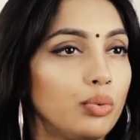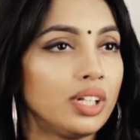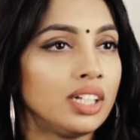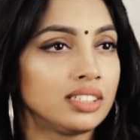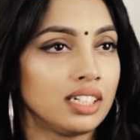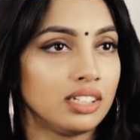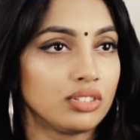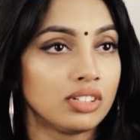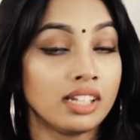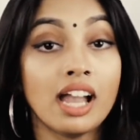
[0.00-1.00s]
What else I
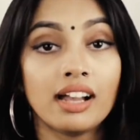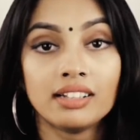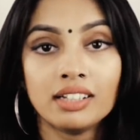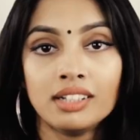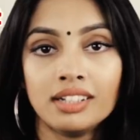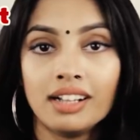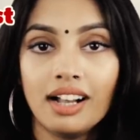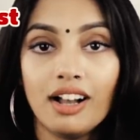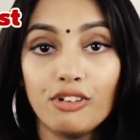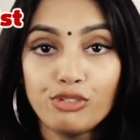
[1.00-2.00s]
need to say? Yeah,
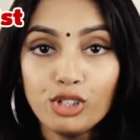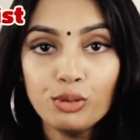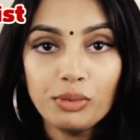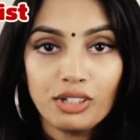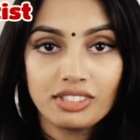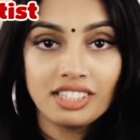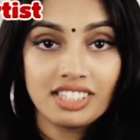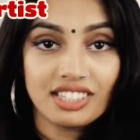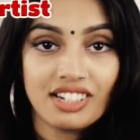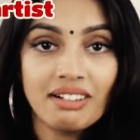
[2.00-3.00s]
uh, follow me on the
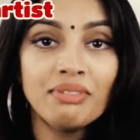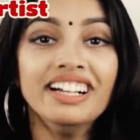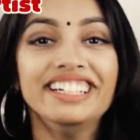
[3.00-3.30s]
Instagram,